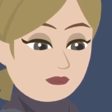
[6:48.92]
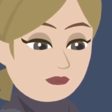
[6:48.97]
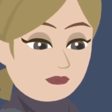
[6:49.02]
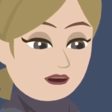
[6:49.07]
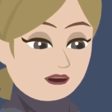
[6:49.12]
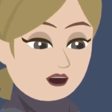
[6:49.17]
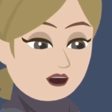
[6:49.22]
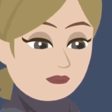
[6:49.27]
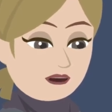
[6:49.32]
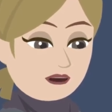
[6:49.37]

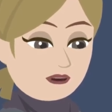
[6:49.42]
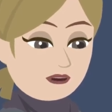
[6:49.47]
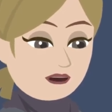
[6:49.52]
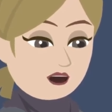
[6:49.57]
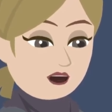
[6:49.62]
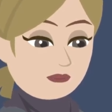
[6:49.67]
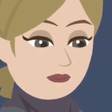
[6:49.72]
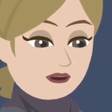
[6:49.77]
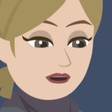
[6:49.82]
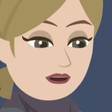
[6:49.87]
Esther was
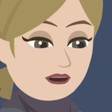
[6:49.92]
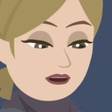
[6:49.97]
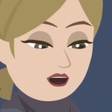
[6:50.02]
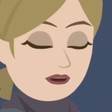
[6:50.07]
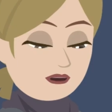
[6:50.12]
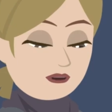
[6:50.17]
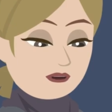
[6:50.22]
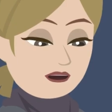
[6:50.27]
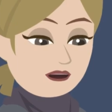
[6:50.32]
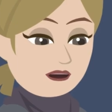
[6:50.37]
watching
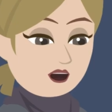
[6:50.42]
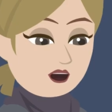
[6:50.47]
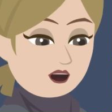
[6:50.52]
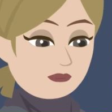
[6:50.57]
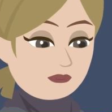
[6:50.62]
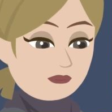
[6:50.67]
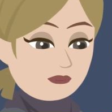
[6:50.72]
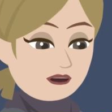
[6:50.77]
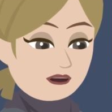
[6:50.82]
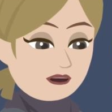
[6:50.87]
Mark on the
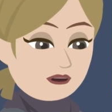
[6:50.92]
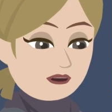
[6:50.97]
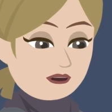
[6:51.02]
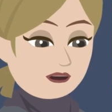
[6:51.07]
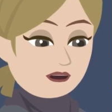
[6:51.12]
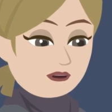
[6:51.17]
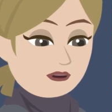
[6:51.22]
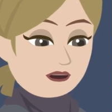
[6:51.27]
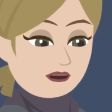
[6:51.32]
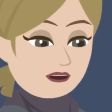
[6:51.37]
airplane, who
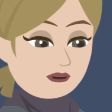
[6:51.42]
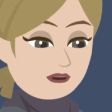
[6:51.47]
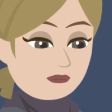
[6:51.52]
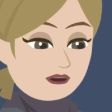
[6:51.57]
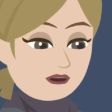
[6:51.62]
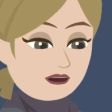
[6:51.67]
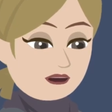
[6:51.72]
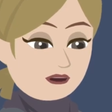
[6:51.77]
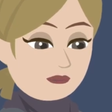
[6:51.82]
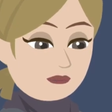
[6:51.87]
was
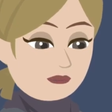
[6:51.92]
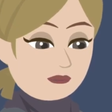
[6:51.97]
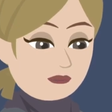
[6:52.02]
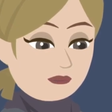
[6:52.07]
watching